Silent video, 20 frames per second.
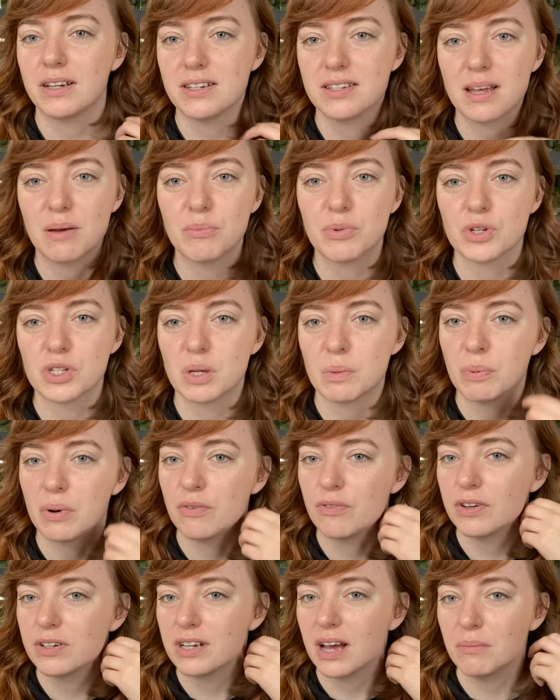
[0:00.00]
December is the
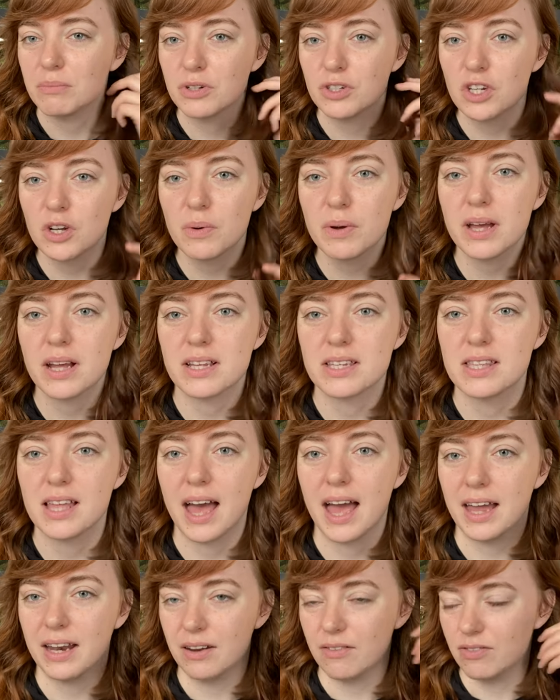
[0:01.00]
perfect time to do it. It's the
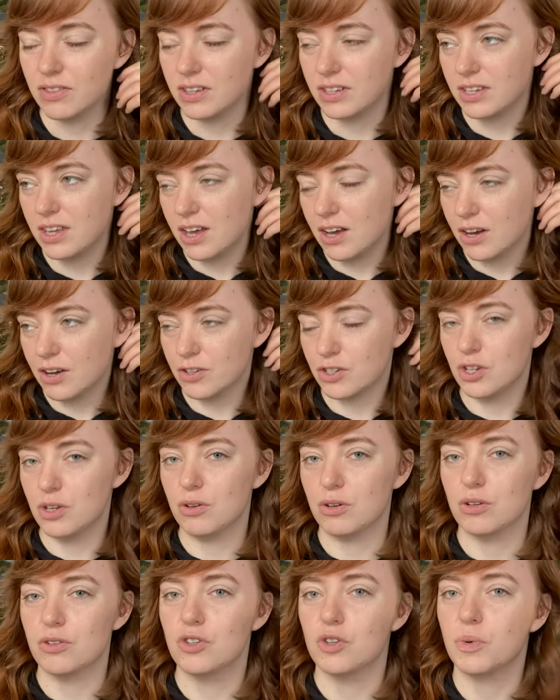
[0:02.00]
end of the year, so you
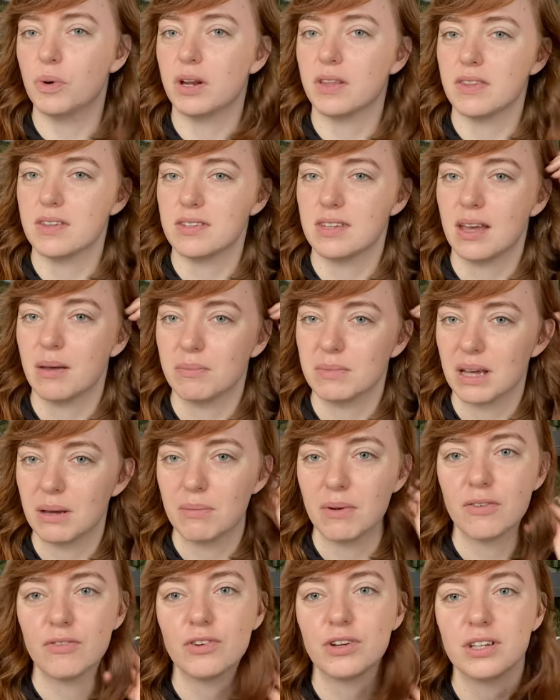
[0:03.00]
can do one at the same time
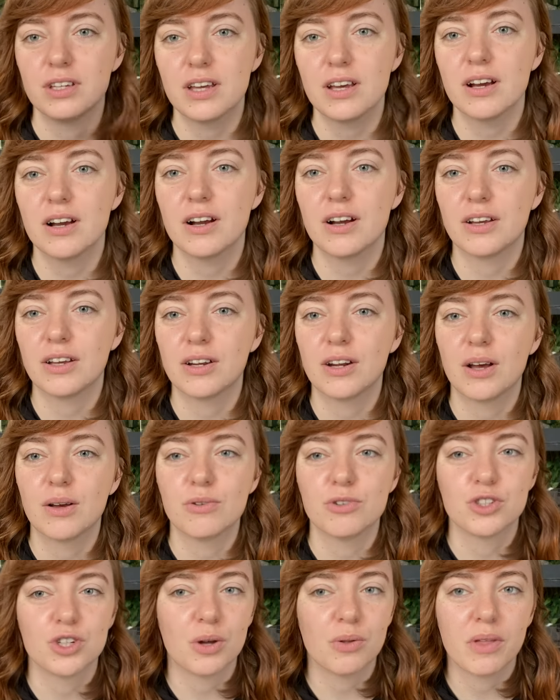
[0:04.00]
every year, you know,
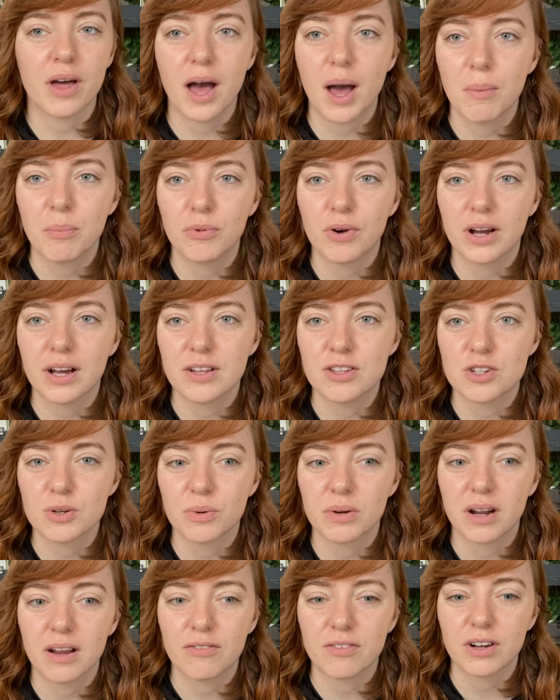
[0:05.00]
show the upgrades or
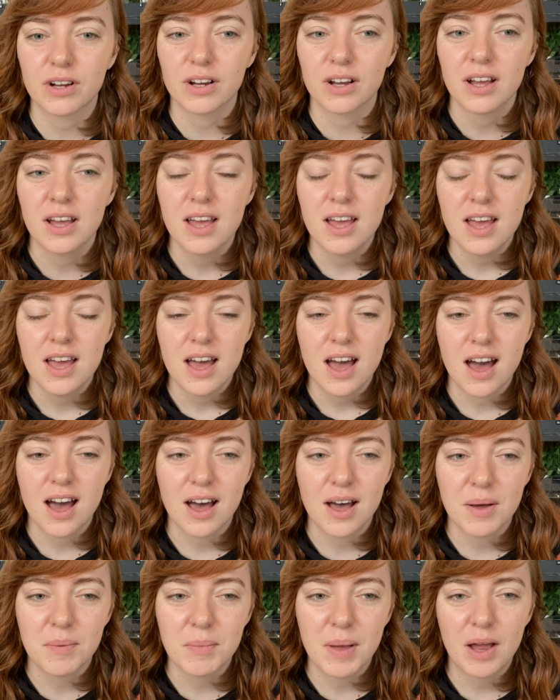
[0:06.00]
whatever.
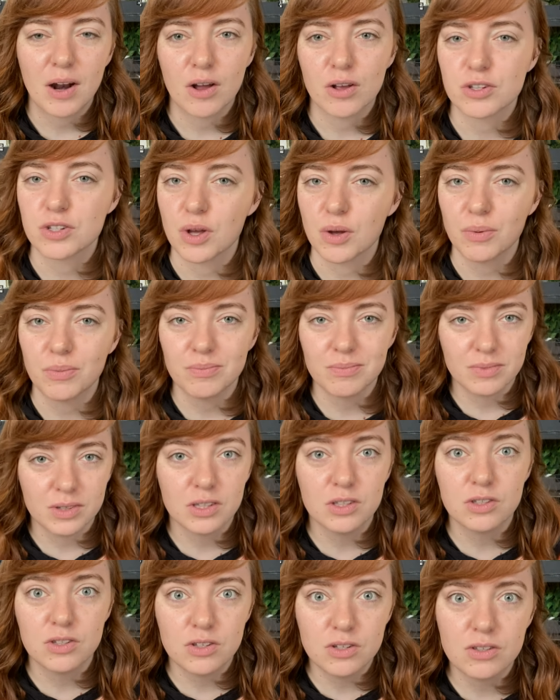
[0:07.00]
Um, and also
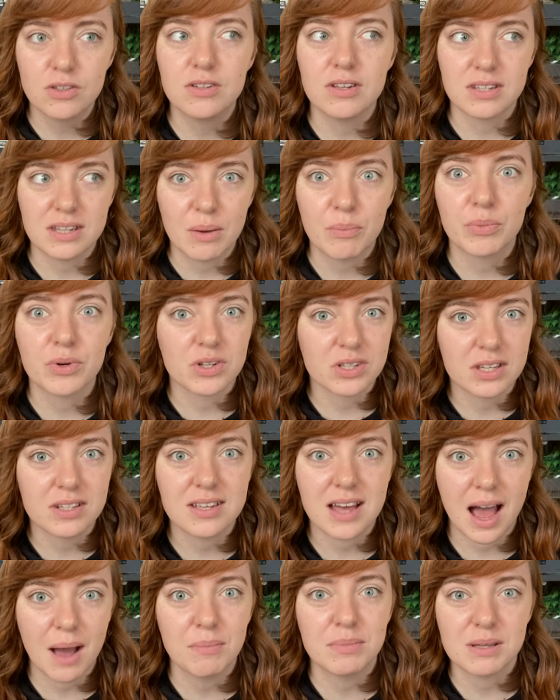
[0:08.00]
December is the
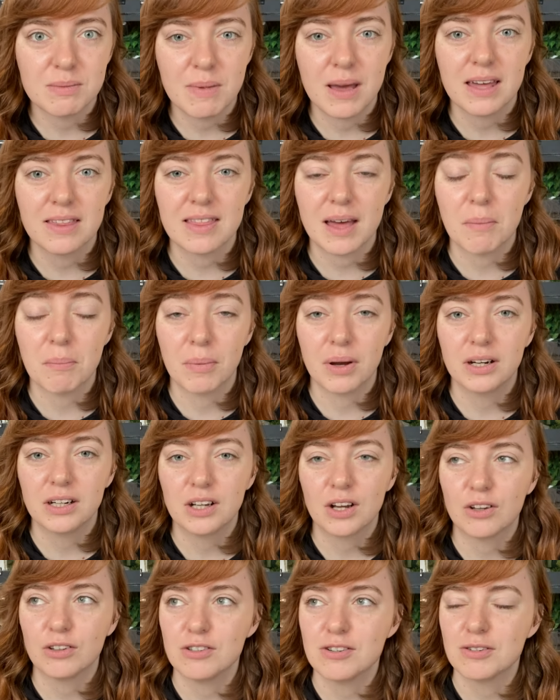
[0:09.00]
time to make that money
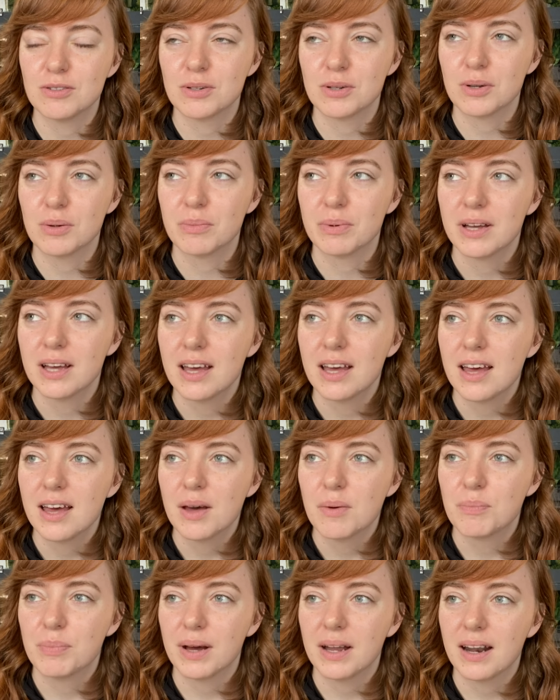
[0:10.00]
on YouTube.
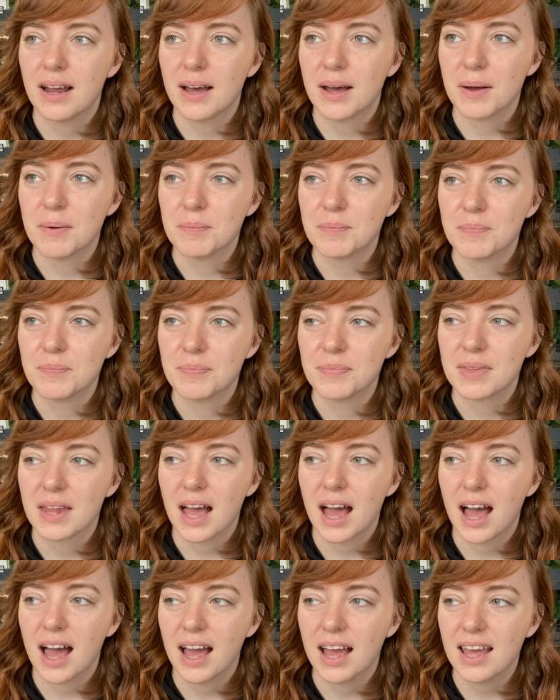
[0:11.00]
But um,
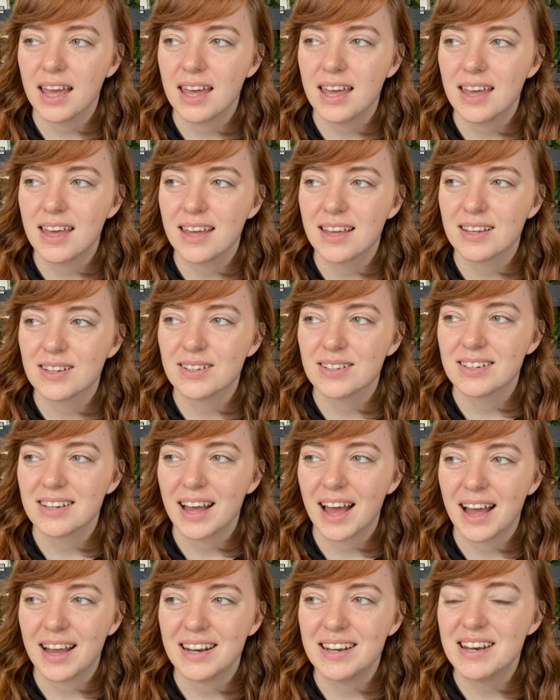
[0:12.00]
I
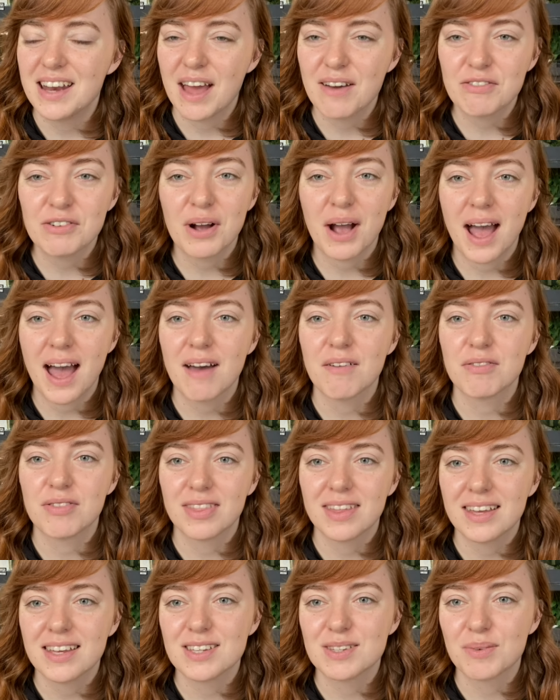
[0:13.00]
I never have
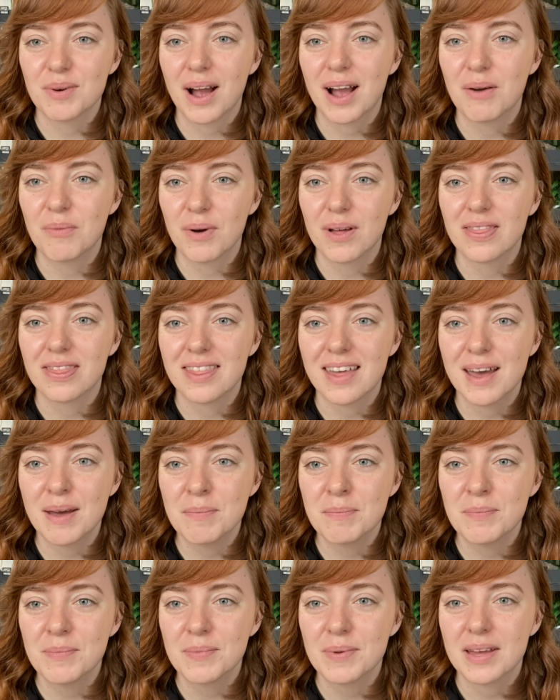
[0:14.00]
things where I want
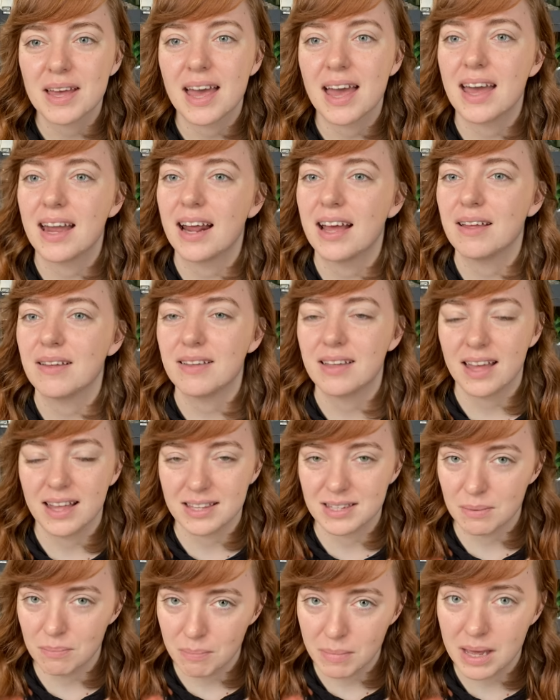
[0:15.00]
them and I,
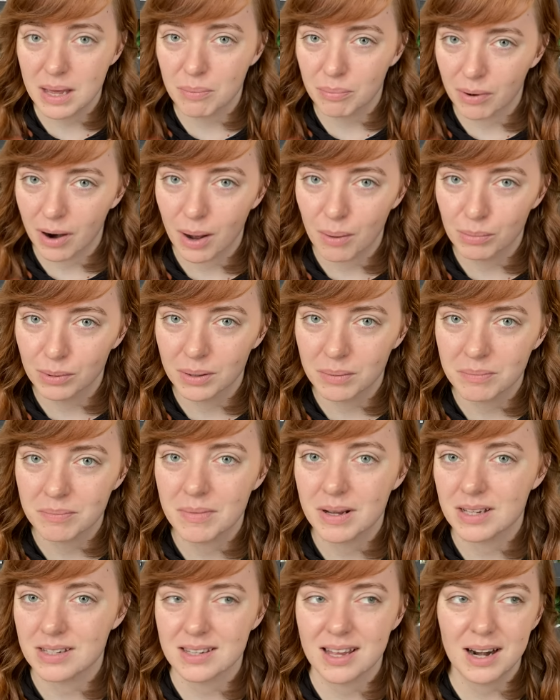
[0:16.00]
it's a me problem.
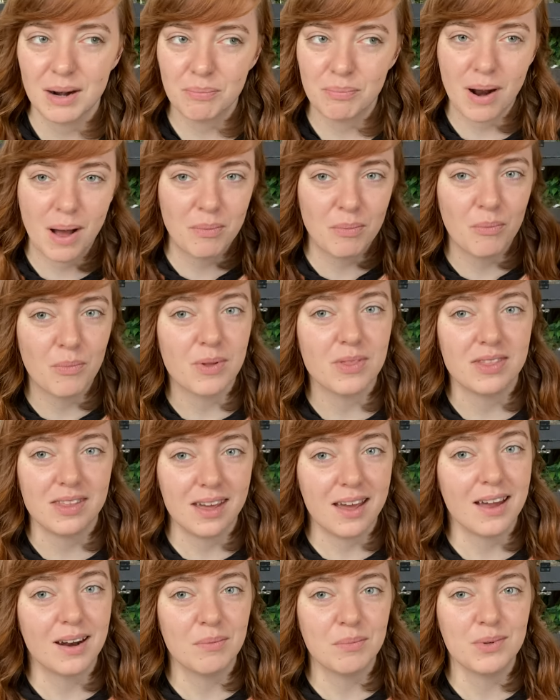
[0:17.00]
It's not a problem with the
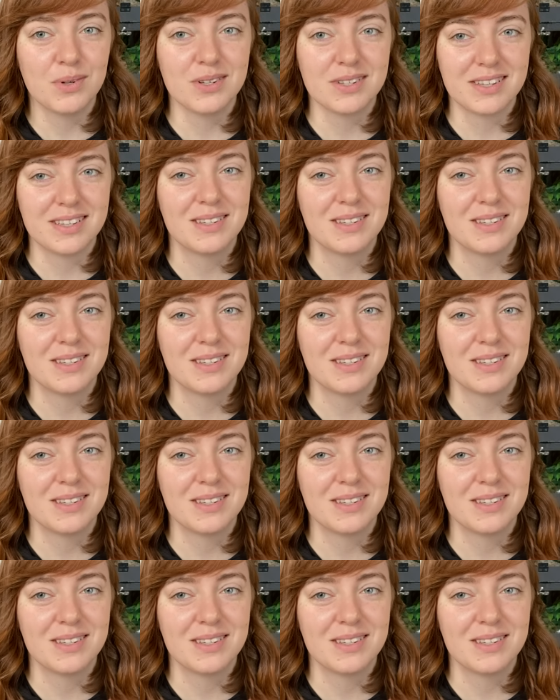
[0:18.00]
animals.